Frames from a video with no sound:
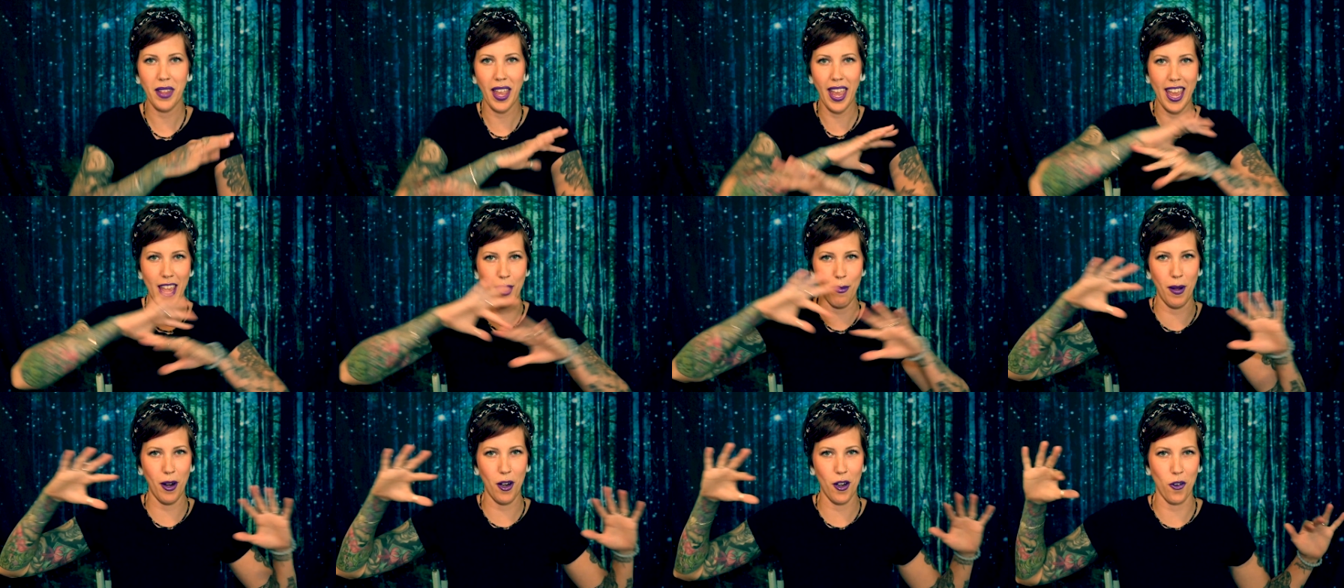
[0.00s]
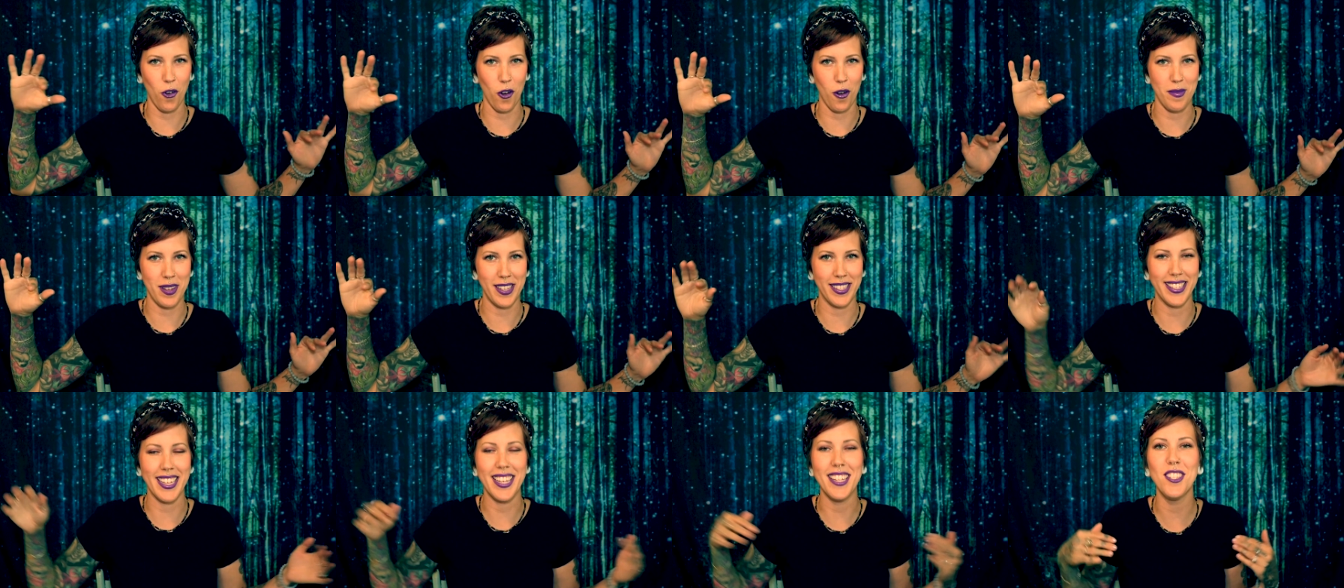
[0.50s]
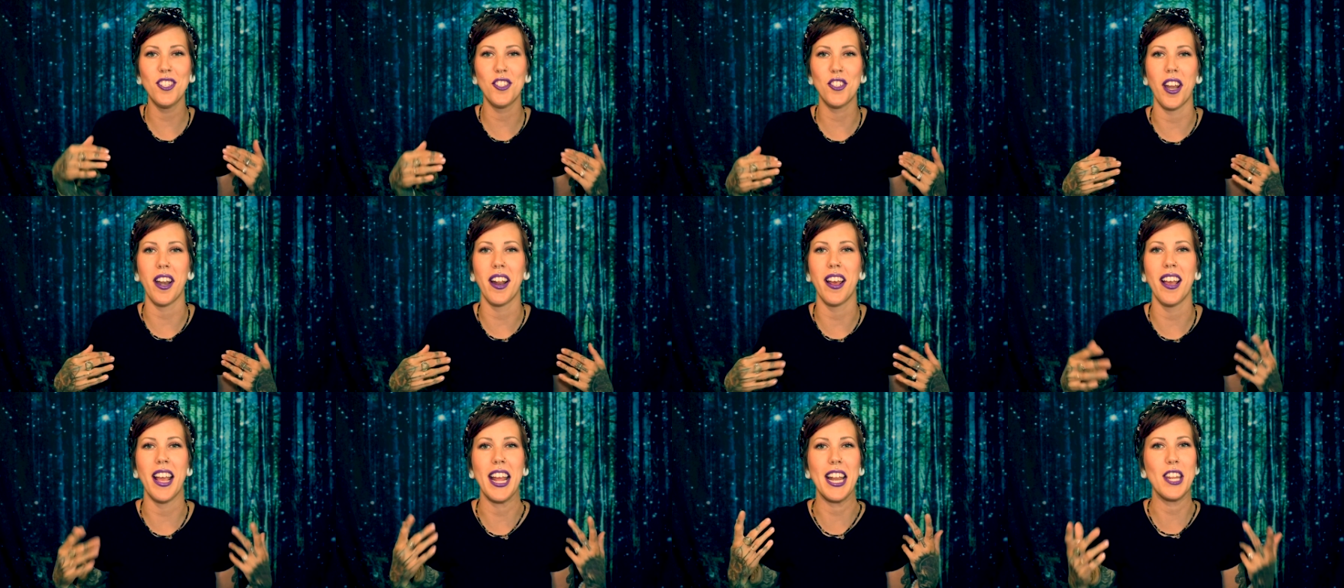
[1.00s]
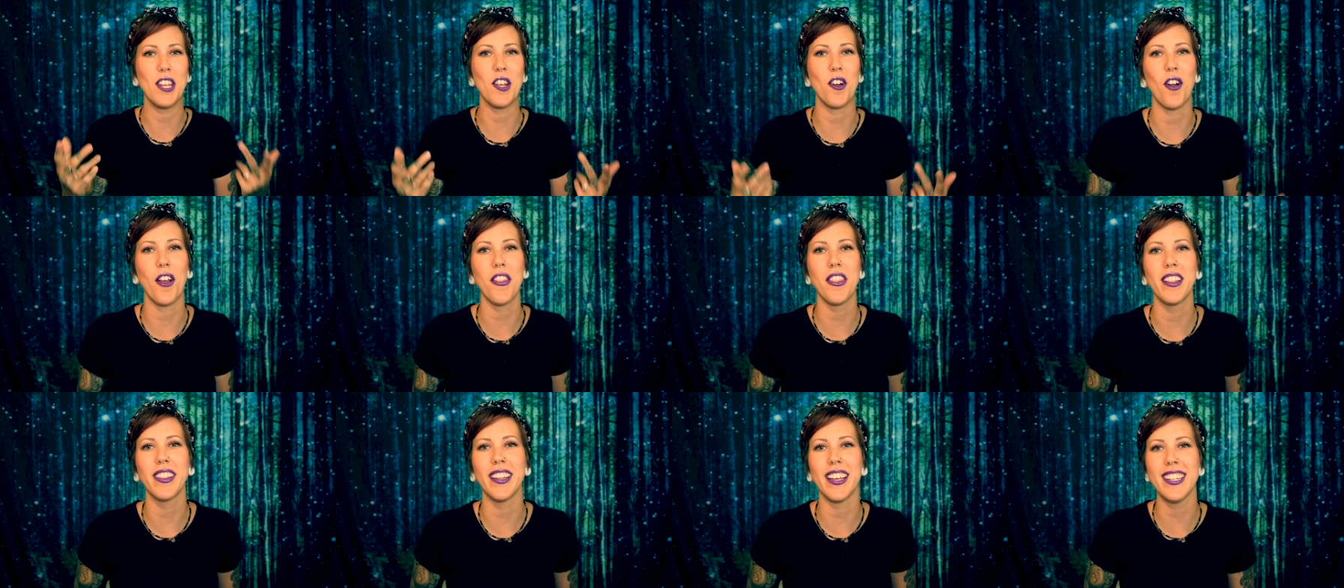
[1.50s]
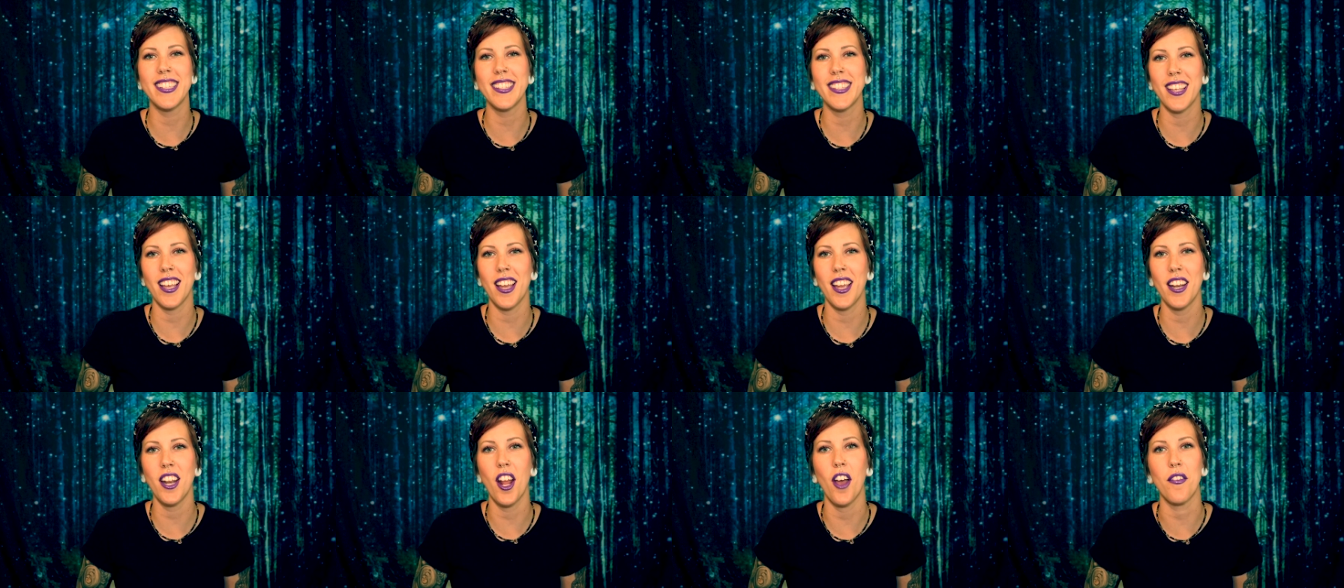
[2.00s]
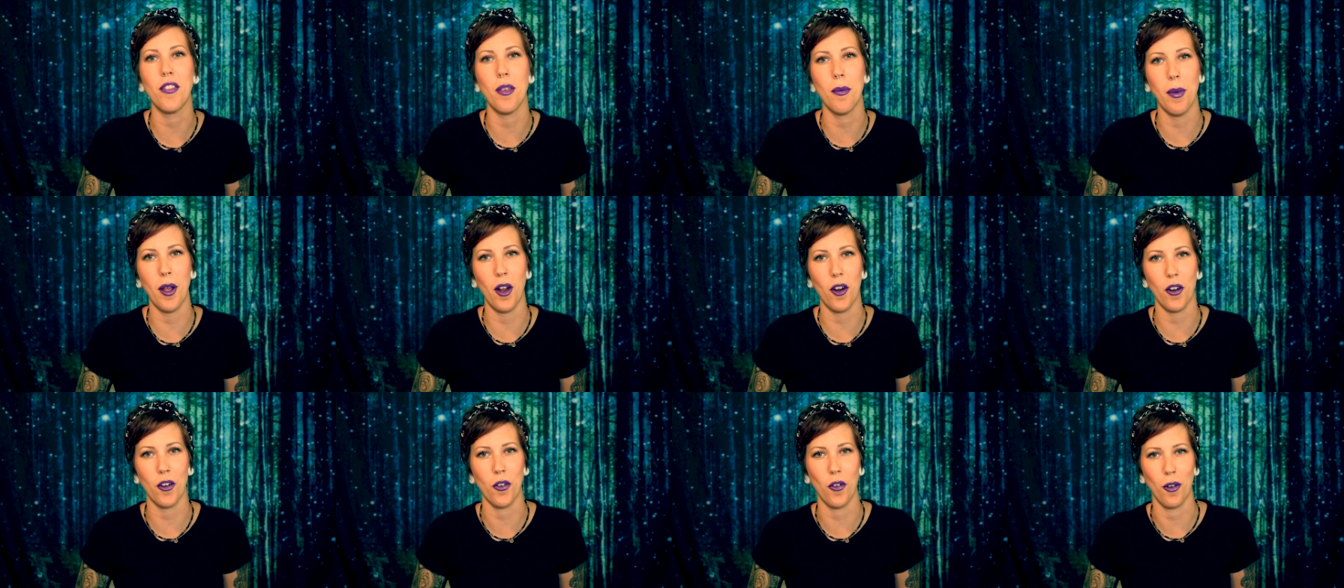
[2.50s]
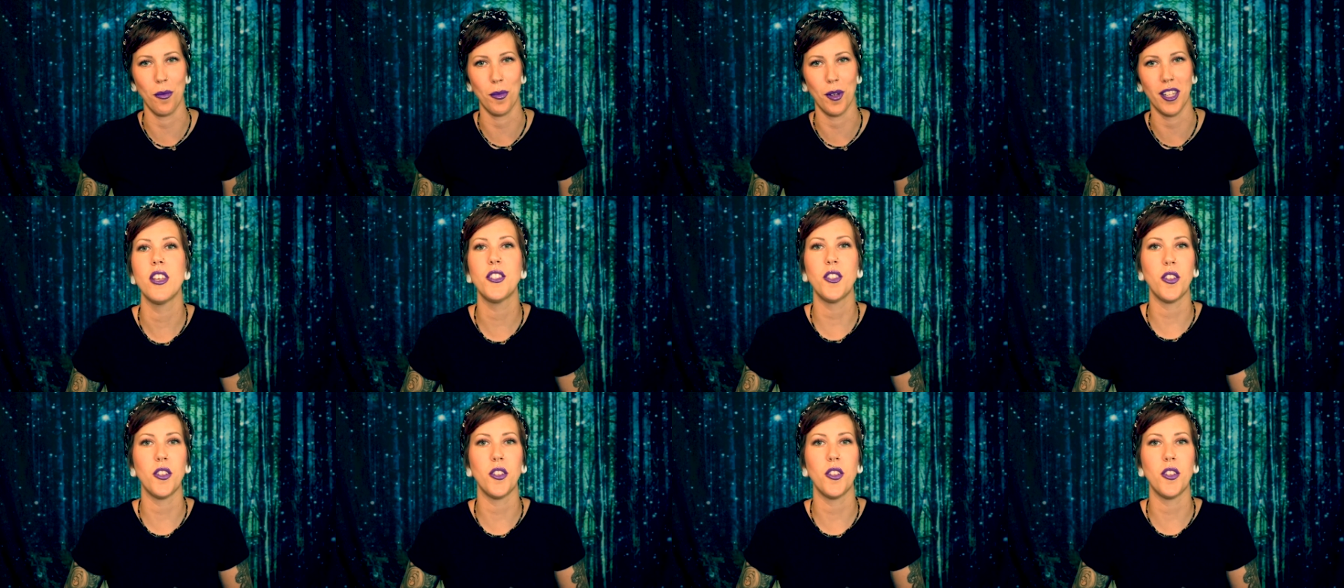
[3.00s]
Hey Paranormies, it's Jenna and you're on The Light Side of the Paranormal.